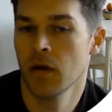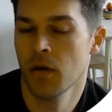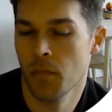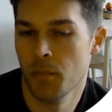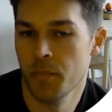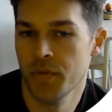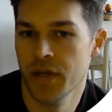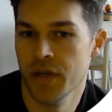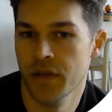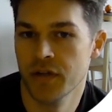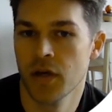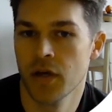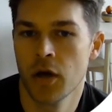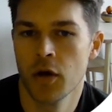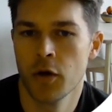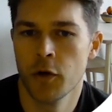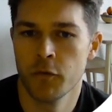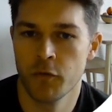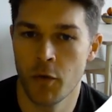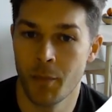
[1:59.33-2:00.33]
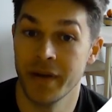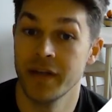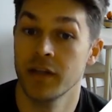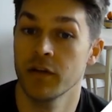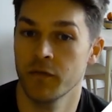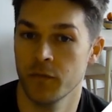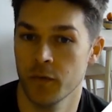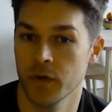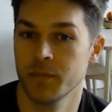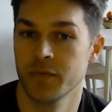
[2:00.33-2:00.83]
be it from a
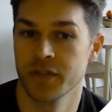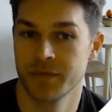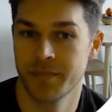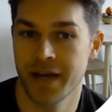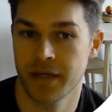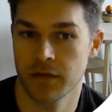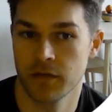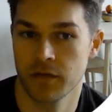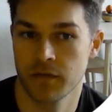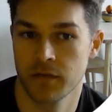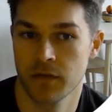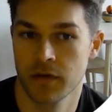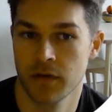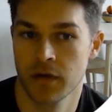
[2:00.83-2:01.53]
different perspective.